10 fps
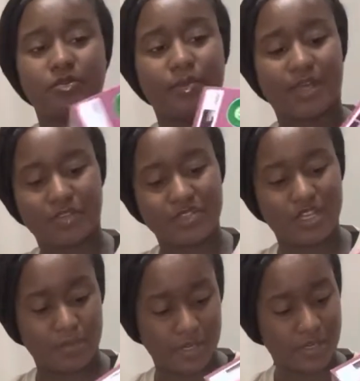the batteries
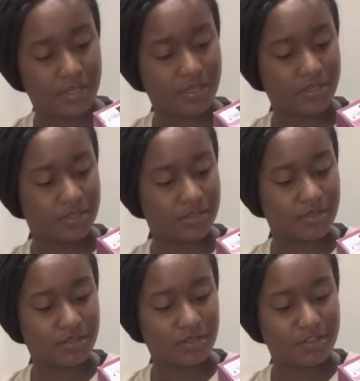come in here.
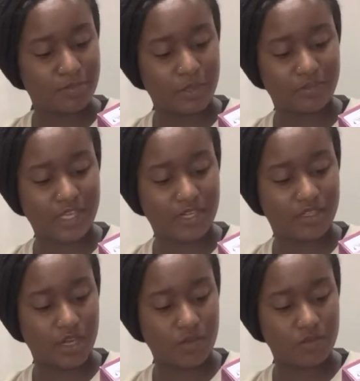But if they
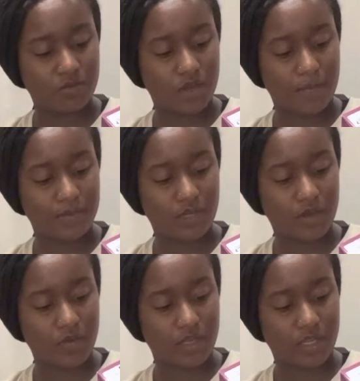don't, I'm going to
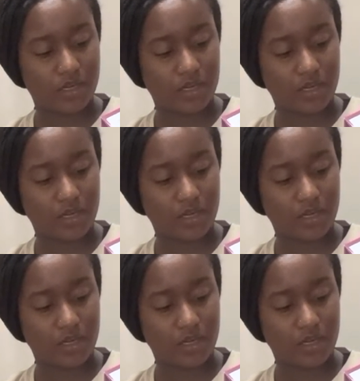go in.